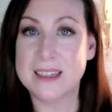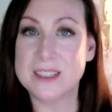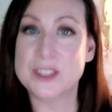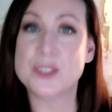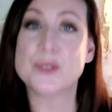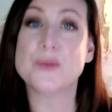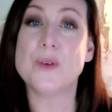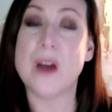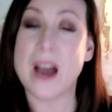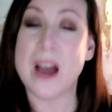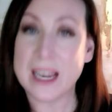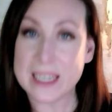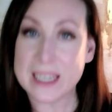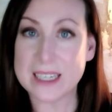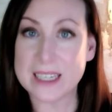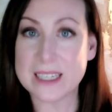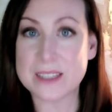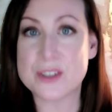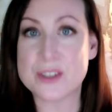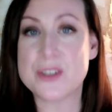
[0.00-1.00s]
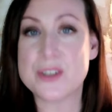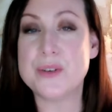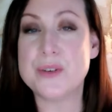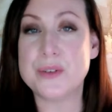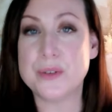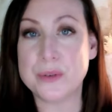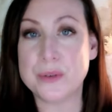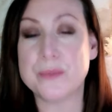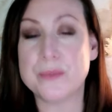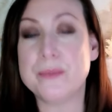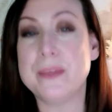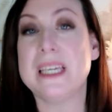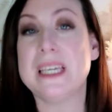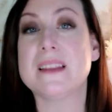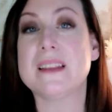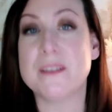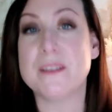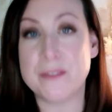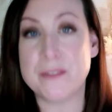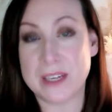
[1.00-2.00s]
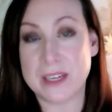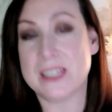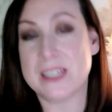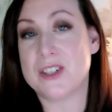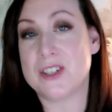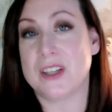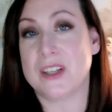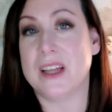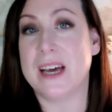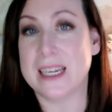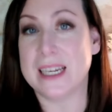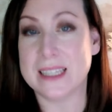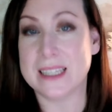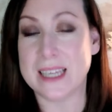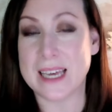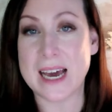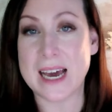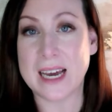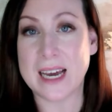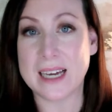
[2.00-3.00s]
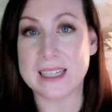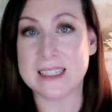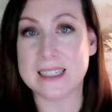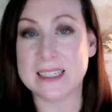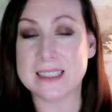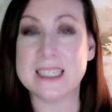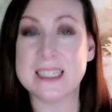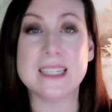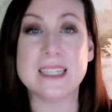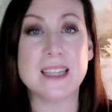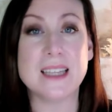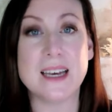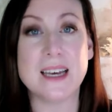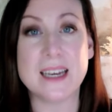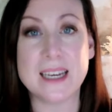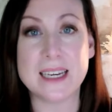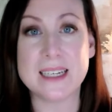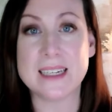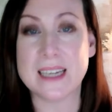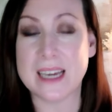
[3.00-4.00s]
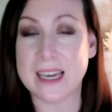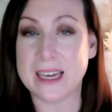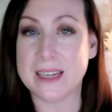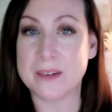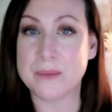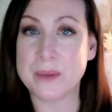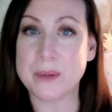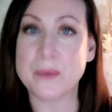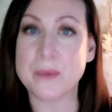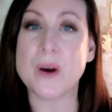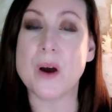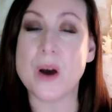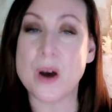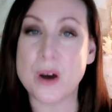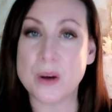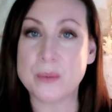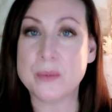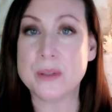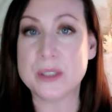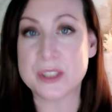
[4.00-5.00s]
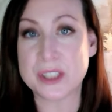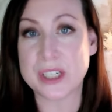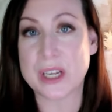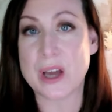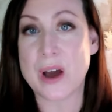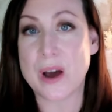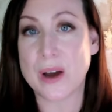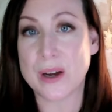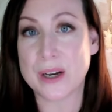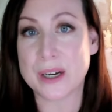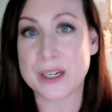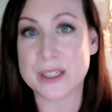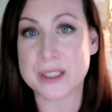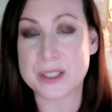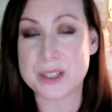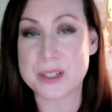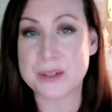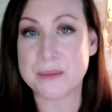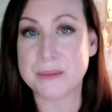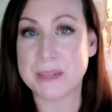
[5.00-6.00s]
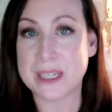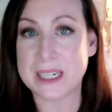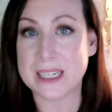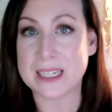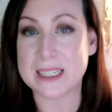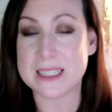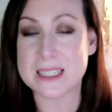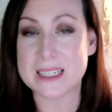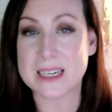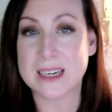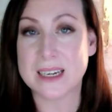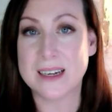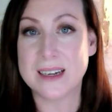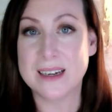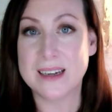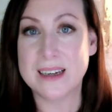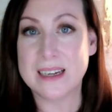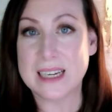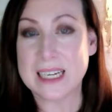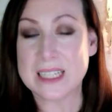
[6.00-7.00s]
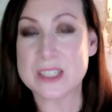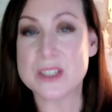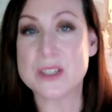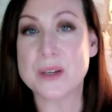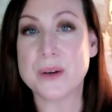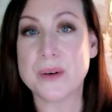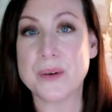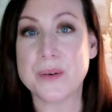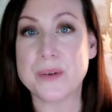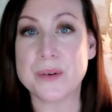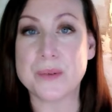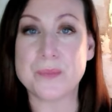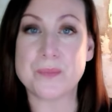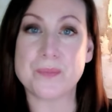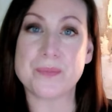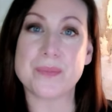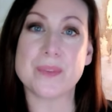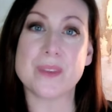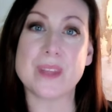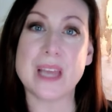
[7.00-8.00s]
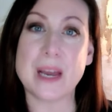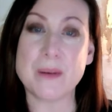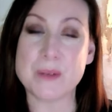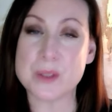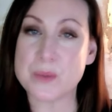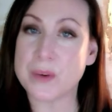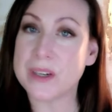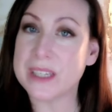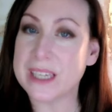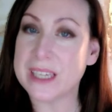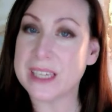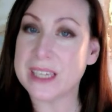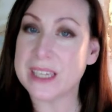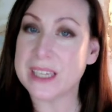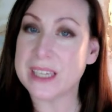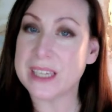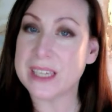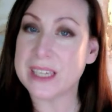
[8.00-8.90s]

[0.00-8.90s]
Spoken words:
trying to meet the finish line. They had a deadline and we were all pushing hard to meet it. And so I was working